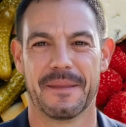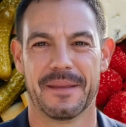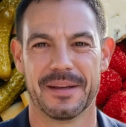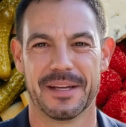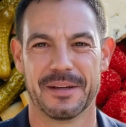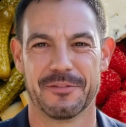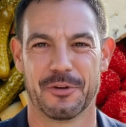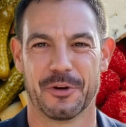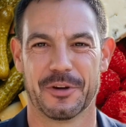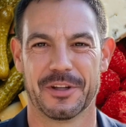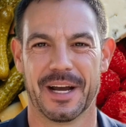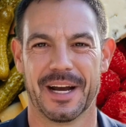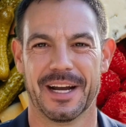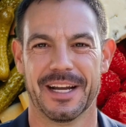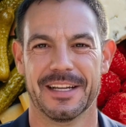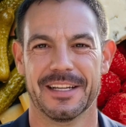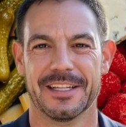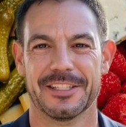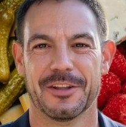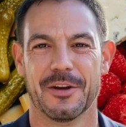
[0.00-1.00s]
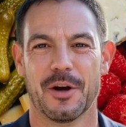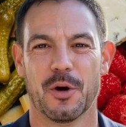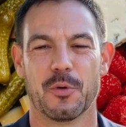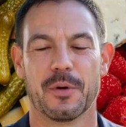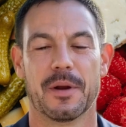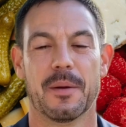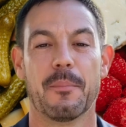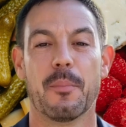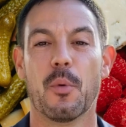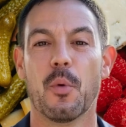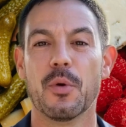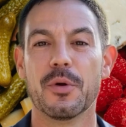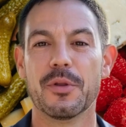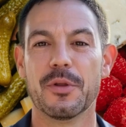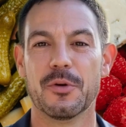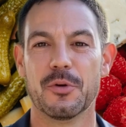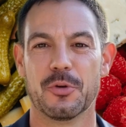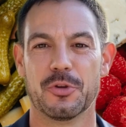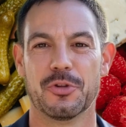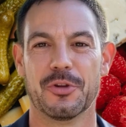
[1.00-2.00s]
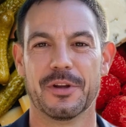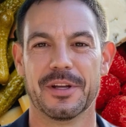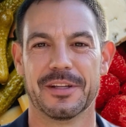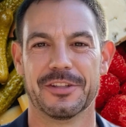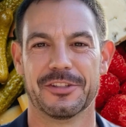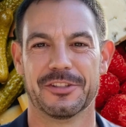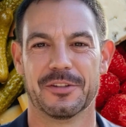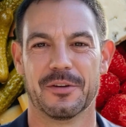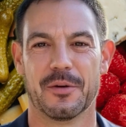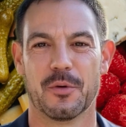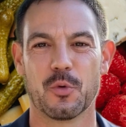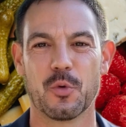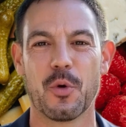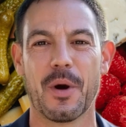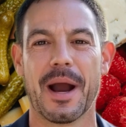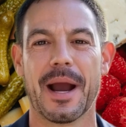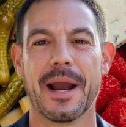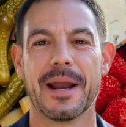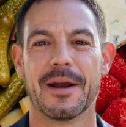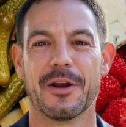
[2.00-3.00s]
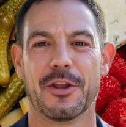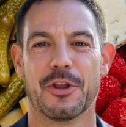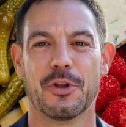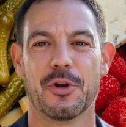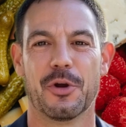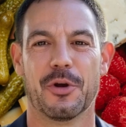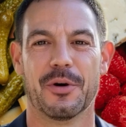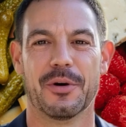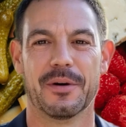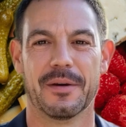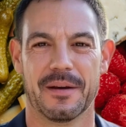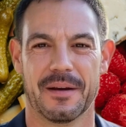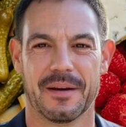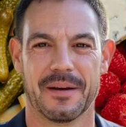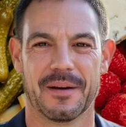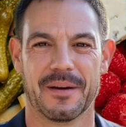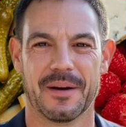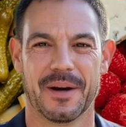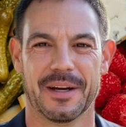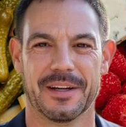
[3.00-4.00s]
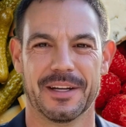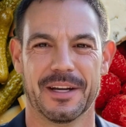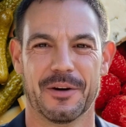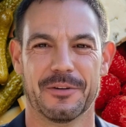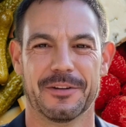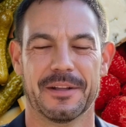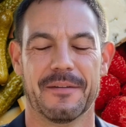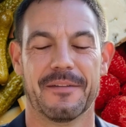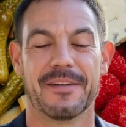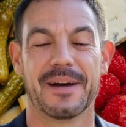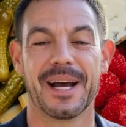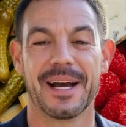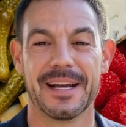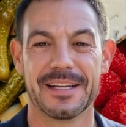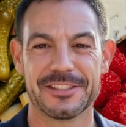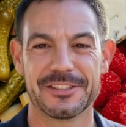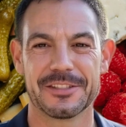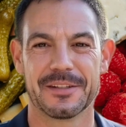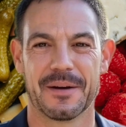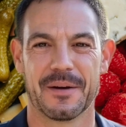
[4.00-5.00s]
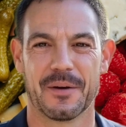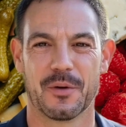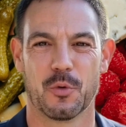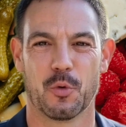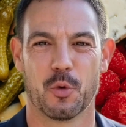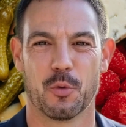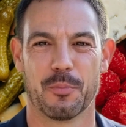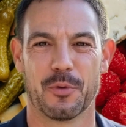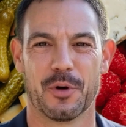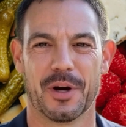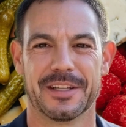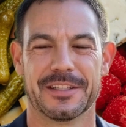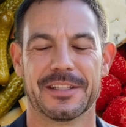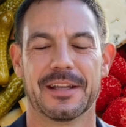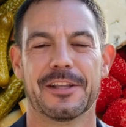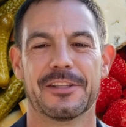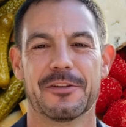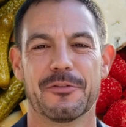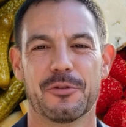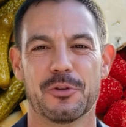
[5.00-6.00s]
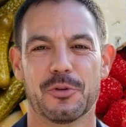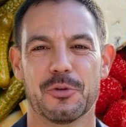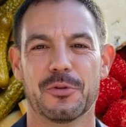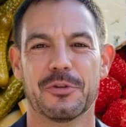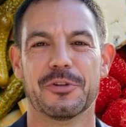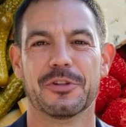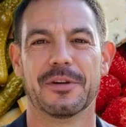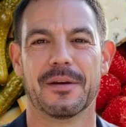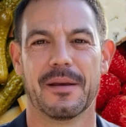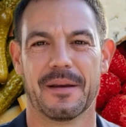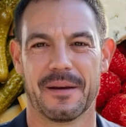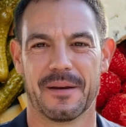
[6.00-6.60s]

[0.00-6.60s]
If your diet is low in important nutrients or high in sugar, unhealthy fats, or processed foods,